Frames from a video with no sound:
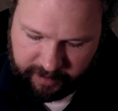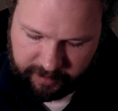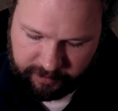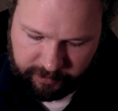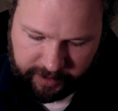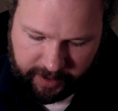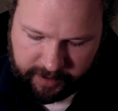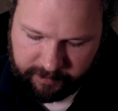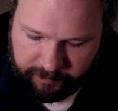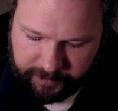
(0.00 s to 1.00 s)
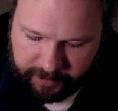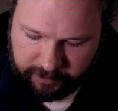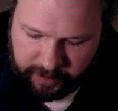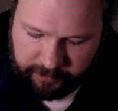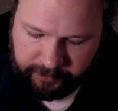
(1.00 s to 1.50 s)
we got
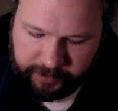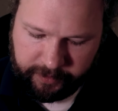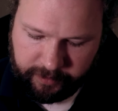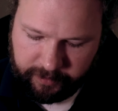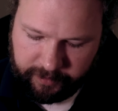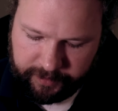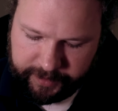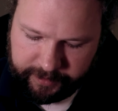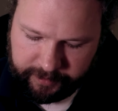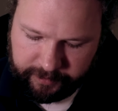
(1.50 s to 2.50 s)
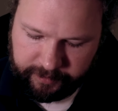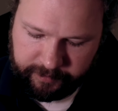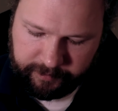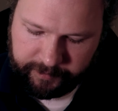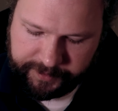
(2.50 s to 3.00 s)
a few little
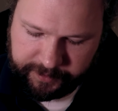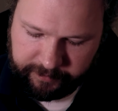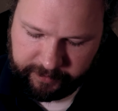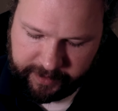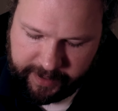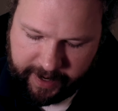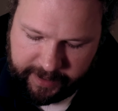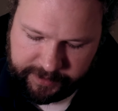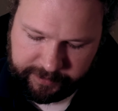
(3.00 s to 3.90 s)
sort of vignettes.